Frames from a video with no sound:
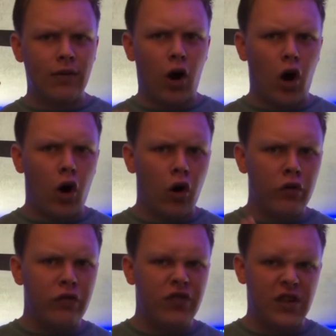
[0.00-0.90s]
all
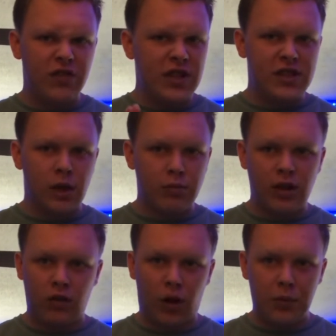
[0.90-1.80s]

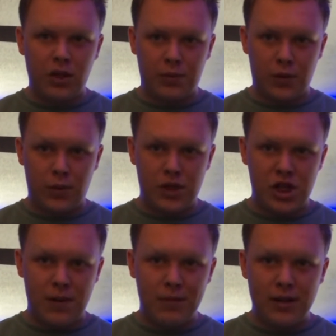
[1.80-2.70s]
50-something WWE
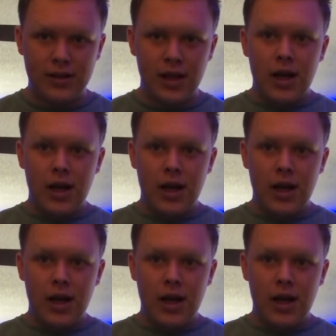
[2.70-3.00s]
champions,